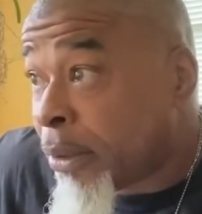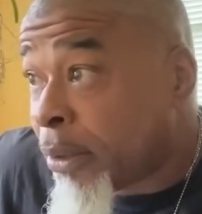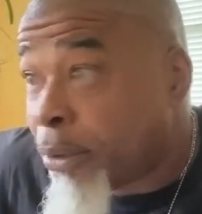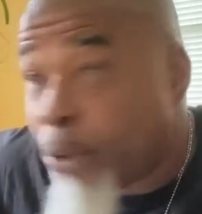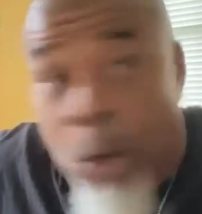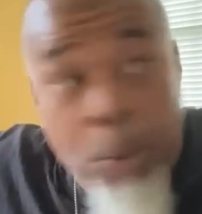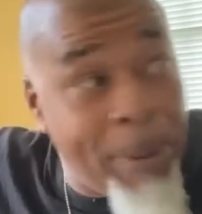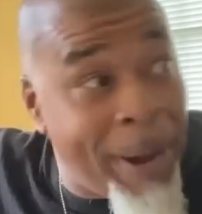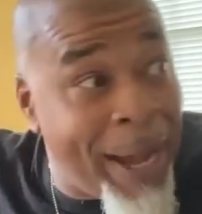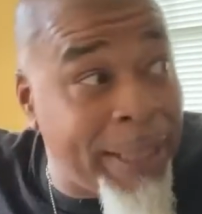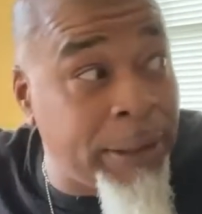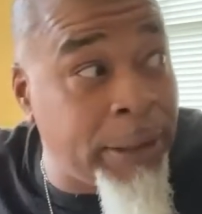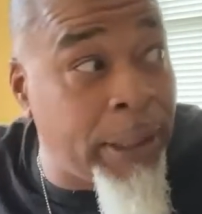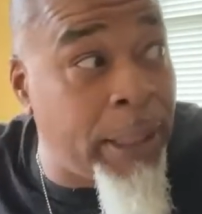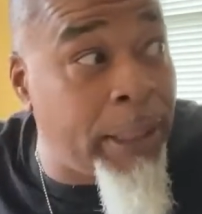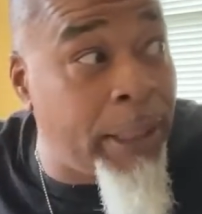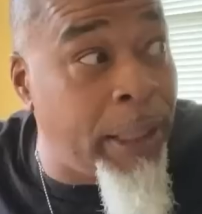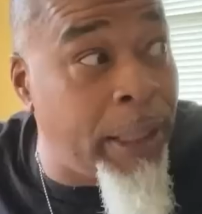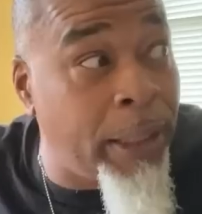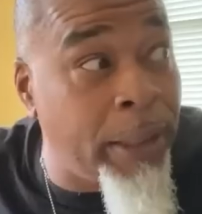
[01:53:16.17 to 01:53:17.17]
Nobody
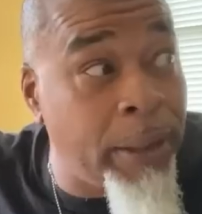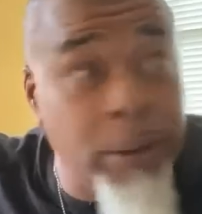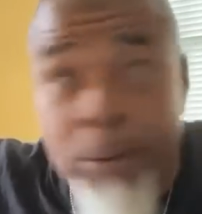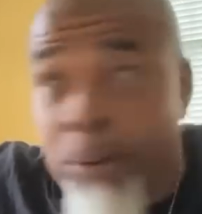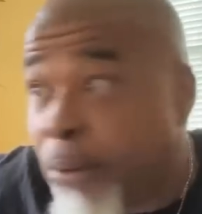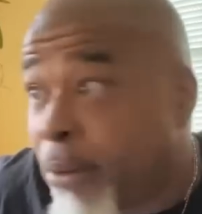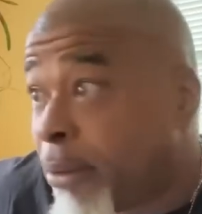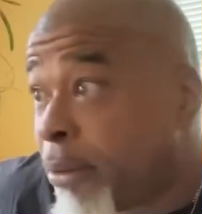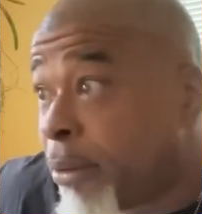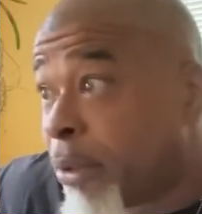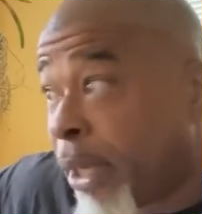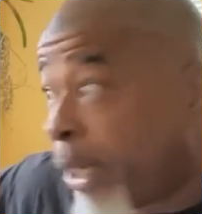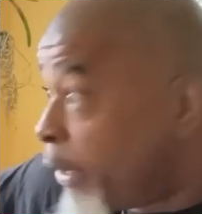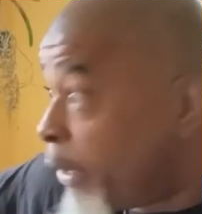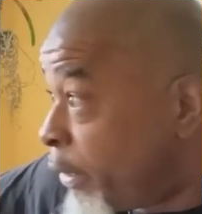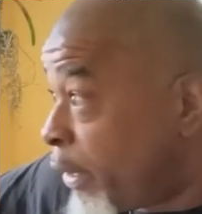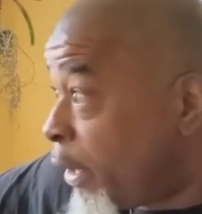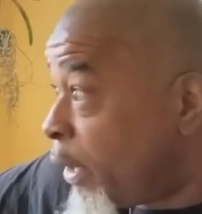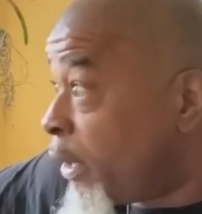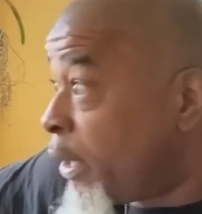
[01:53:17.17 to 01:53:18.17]
done nothing. You
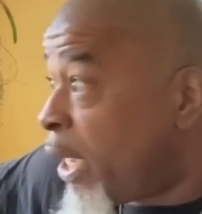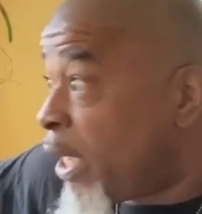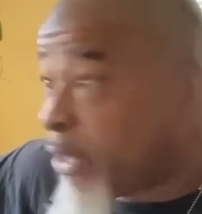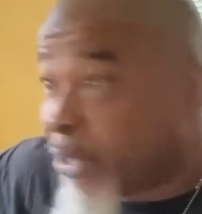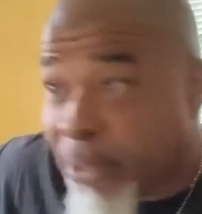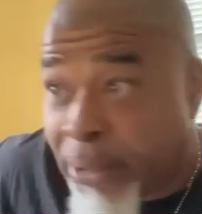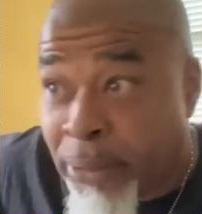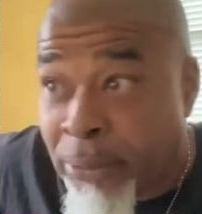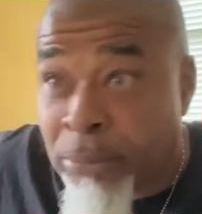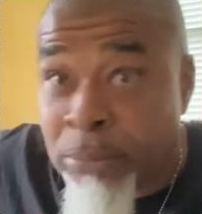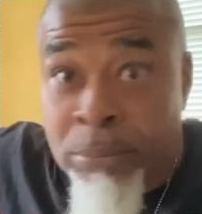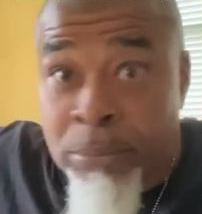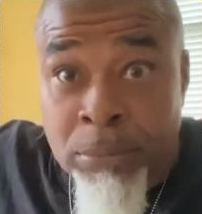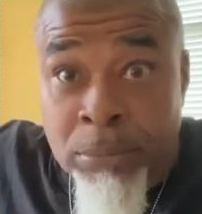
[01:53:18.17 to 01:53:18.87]
ain't did nothing.